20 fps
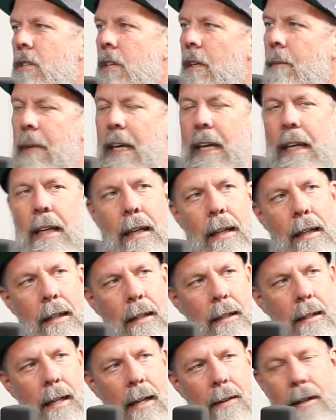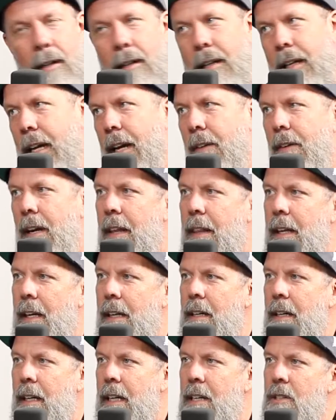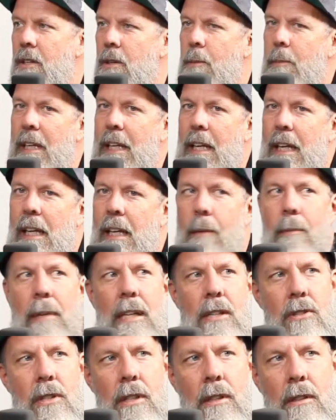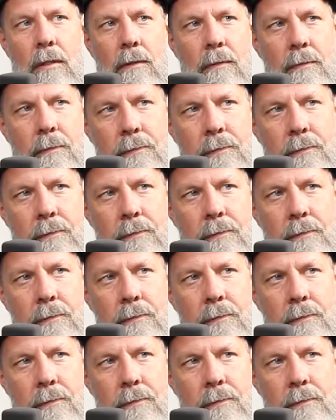So, man, that guy right there, he's going to be kin to me soon.